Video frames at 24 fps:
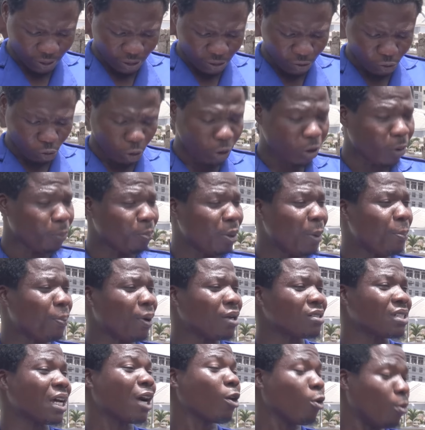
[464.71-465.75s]
since your
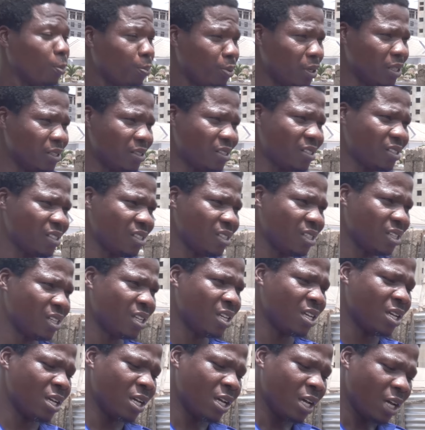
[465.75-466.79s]
papers are complete,
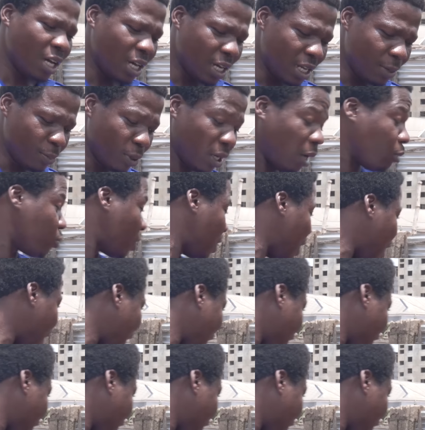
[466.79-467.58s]
but I'd still